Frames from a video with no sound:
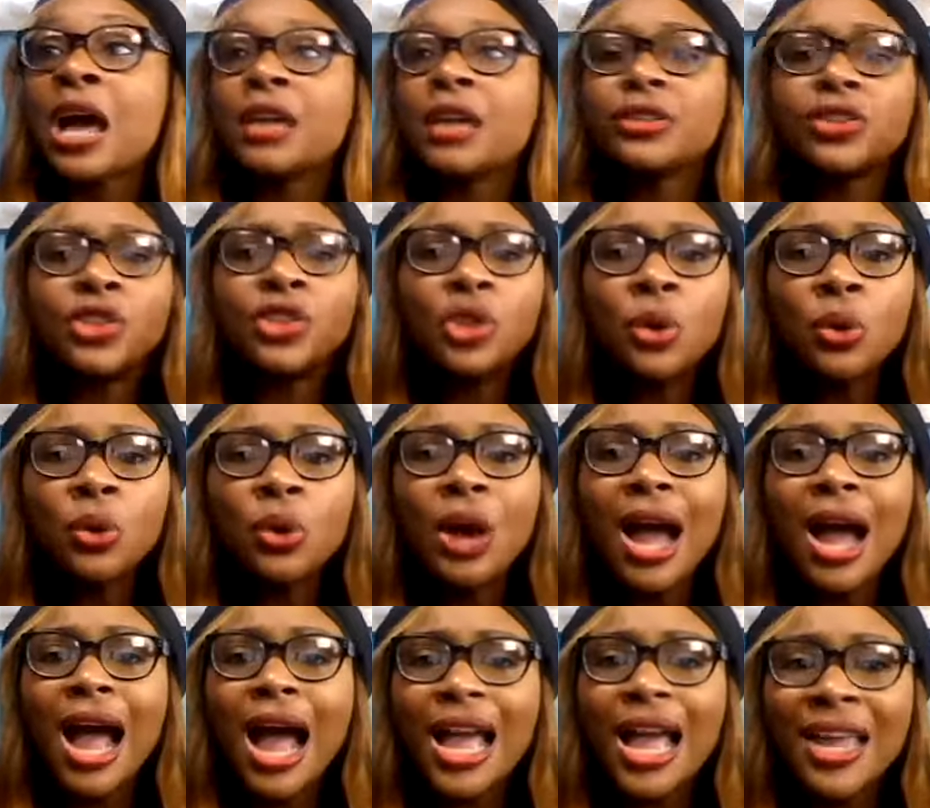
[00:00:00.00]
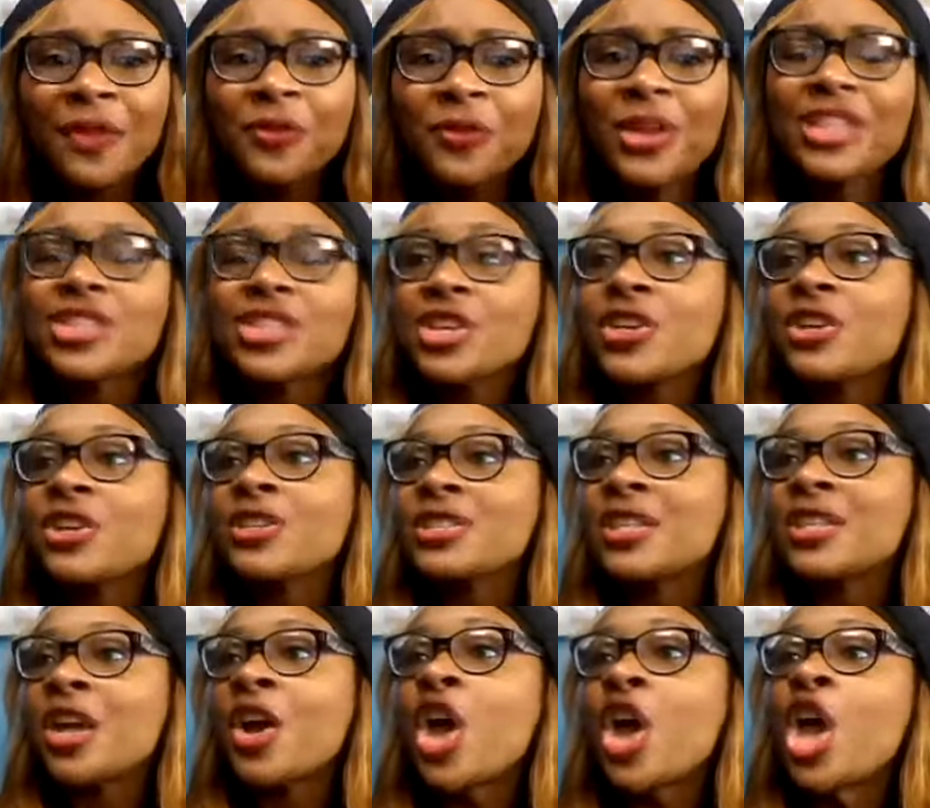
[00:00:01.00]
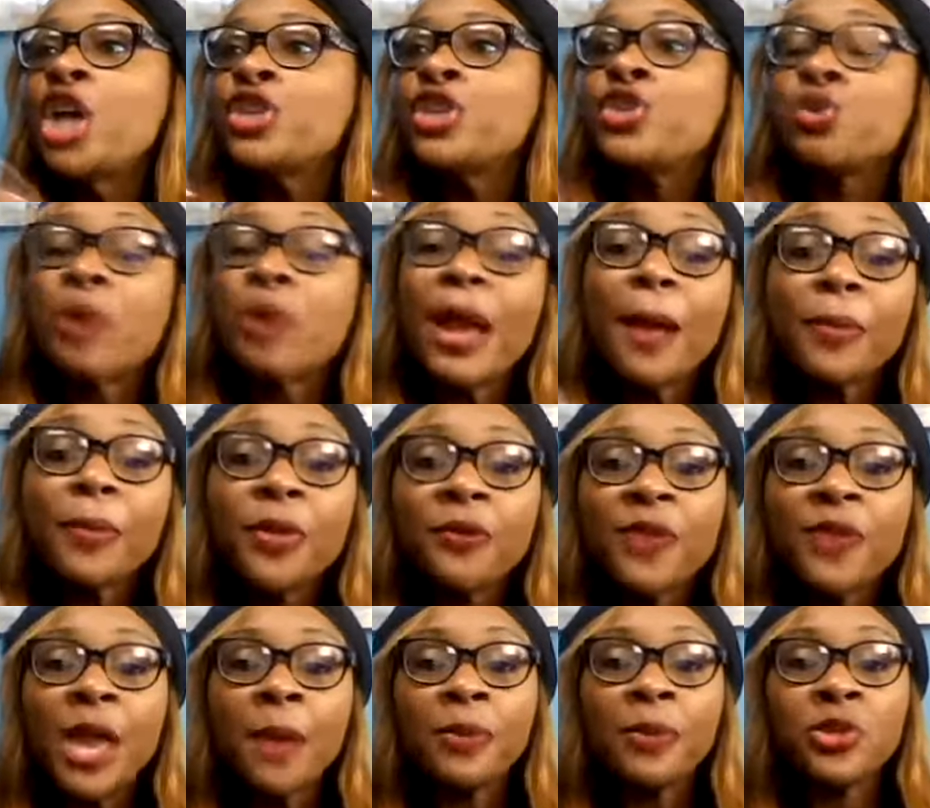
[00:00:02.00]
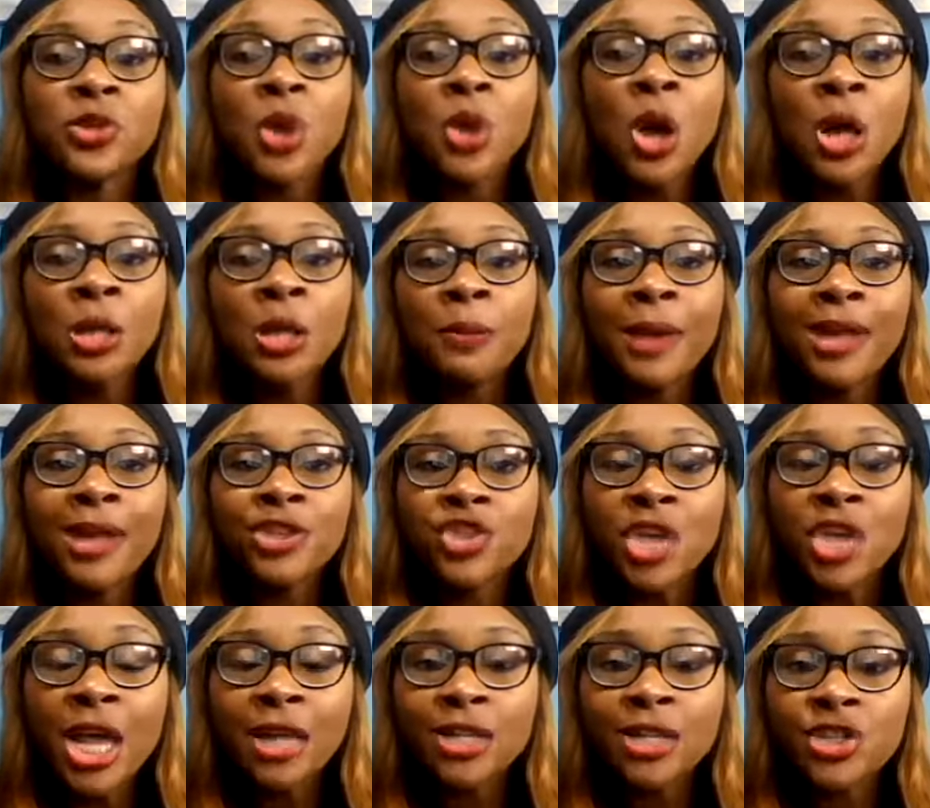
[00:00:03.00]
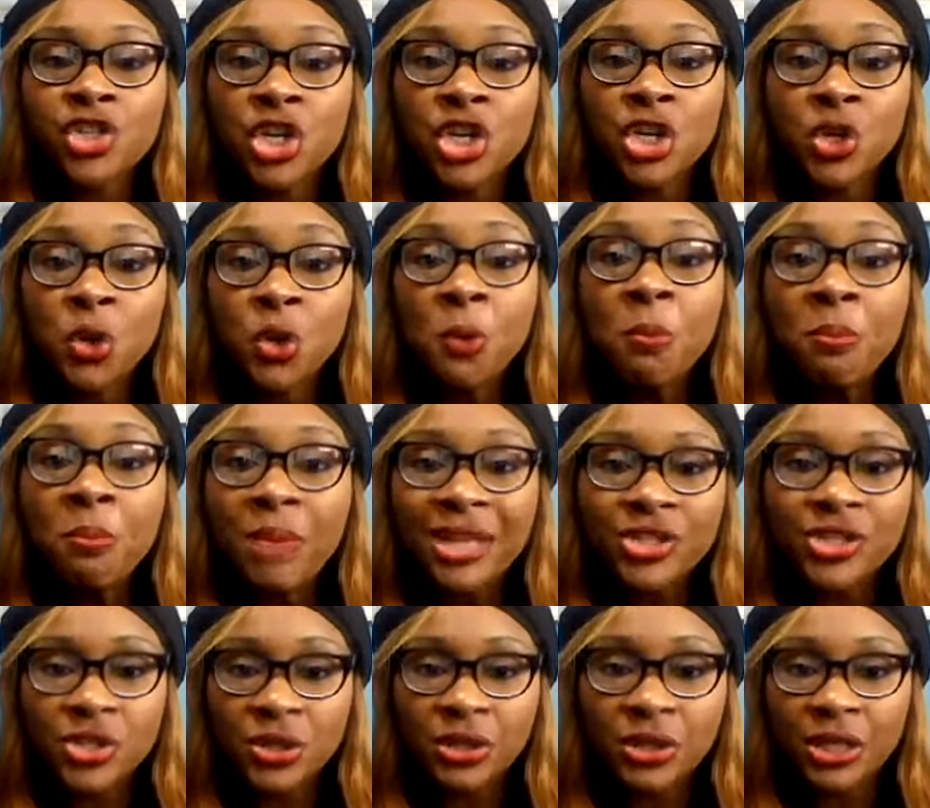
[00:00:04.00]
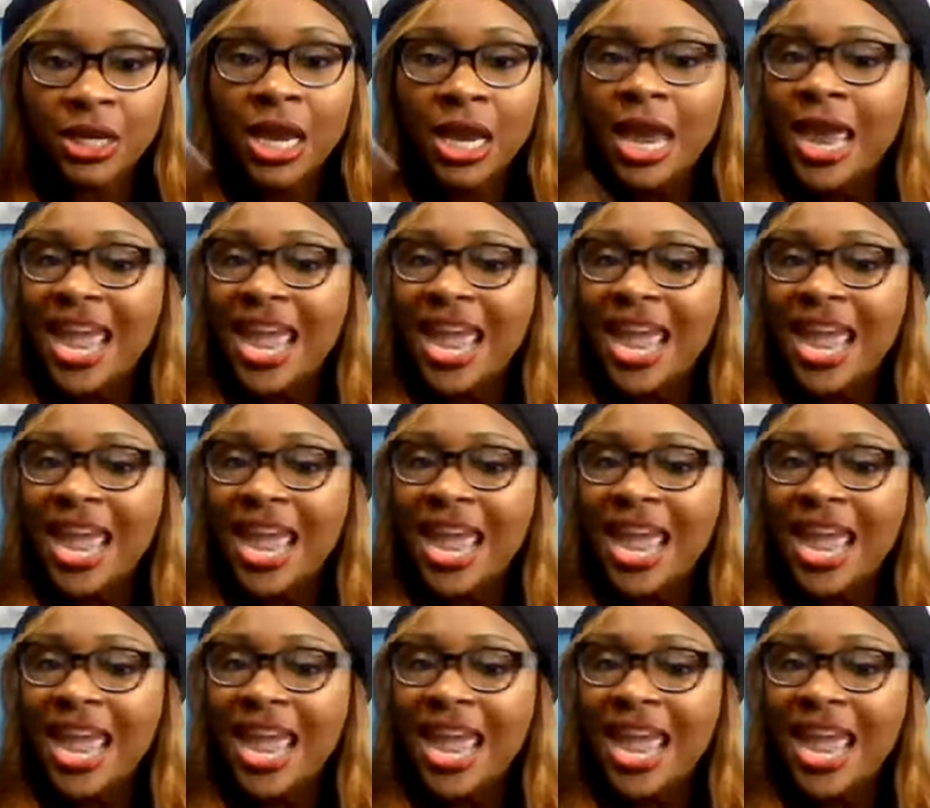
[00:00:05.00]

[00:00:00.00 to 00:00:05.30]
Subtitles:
So invest in yourself. Draft the Fab is all about challenging you mentally.